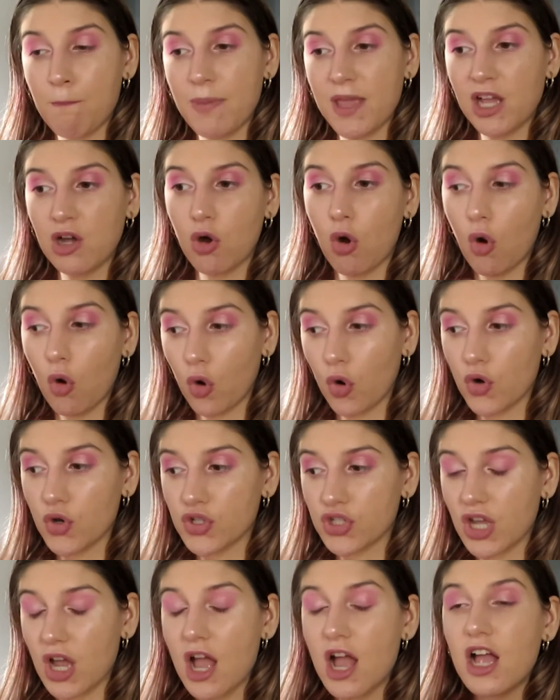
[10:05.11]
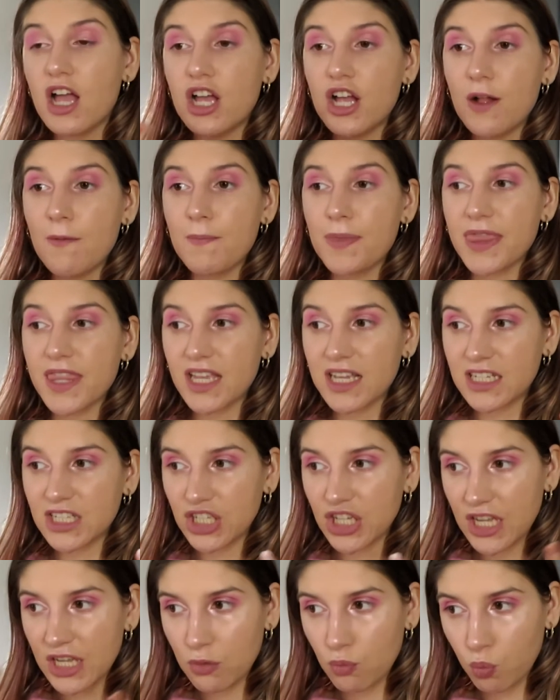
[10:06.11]
because
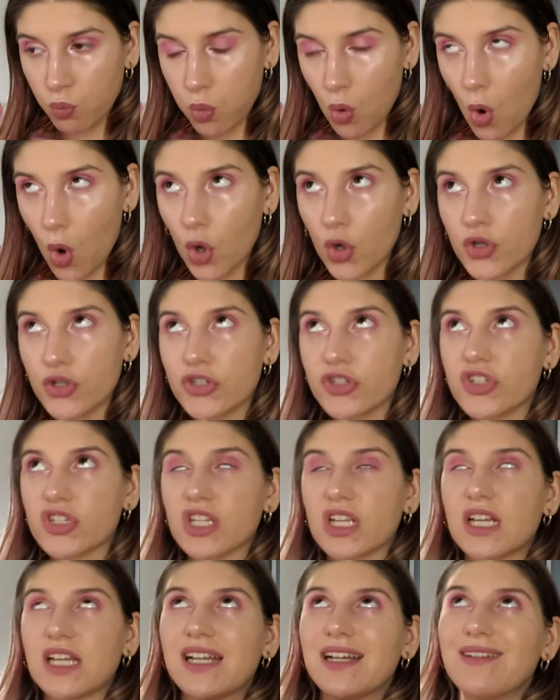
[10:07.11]
it was,